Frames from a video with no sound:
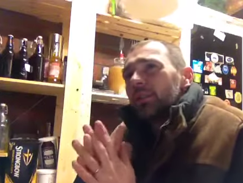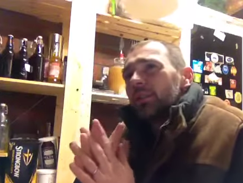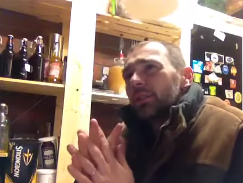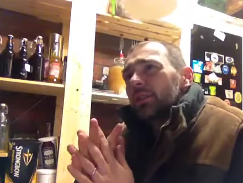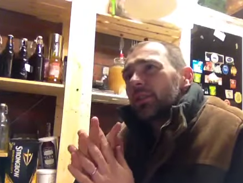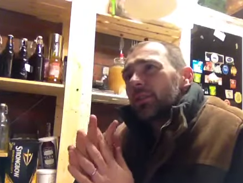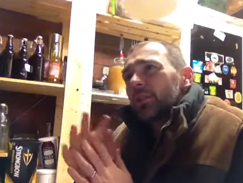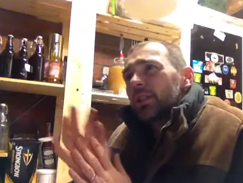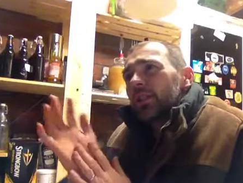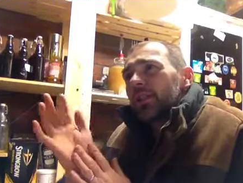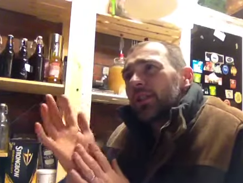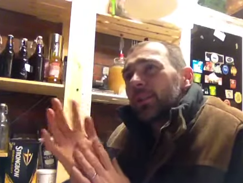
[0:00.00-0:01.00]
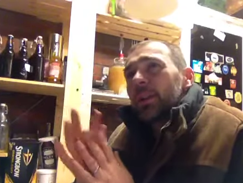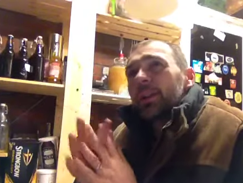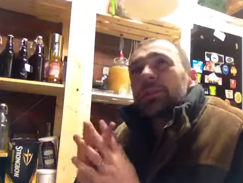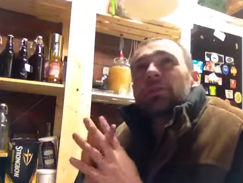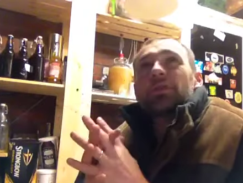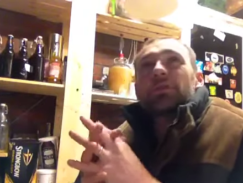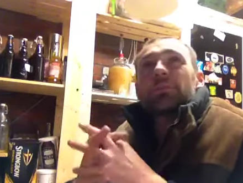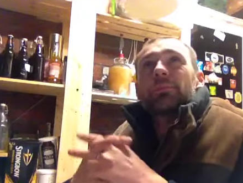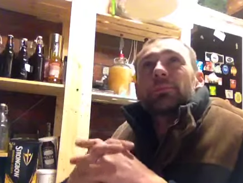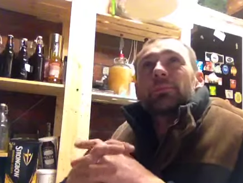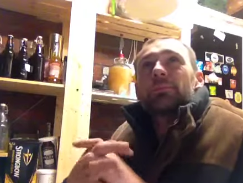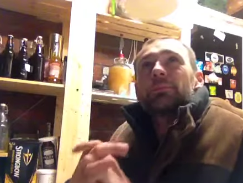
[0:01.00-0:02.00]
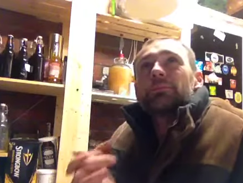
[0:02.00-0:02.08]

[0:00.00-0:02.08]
I'm going to uh, see about doing some,